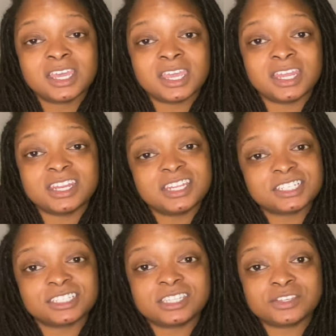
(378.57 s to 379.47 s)
in
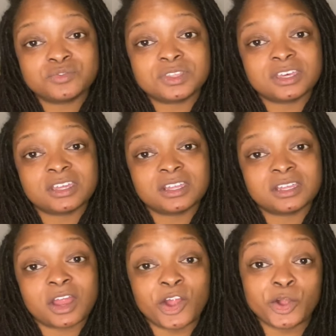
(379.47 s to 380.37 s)
addition to the
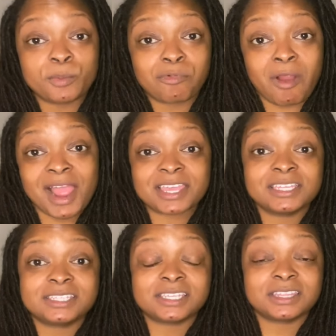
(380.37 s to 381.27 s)
herb
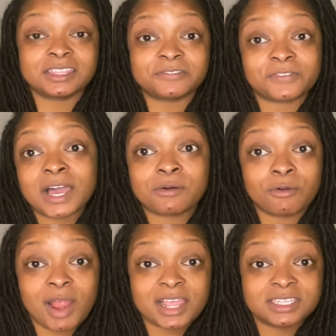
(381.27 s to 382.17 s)
rockets and the flower
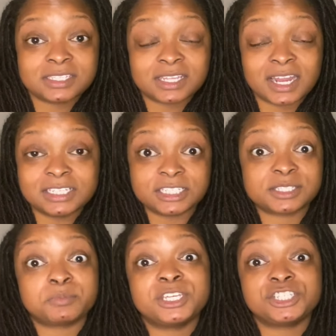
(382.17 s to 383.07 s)
rockets that I
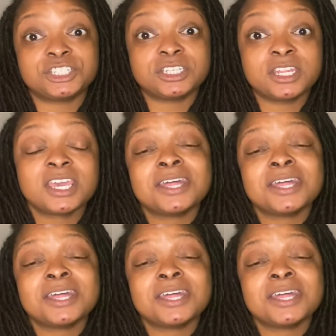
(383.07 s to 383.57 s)
just mentioned.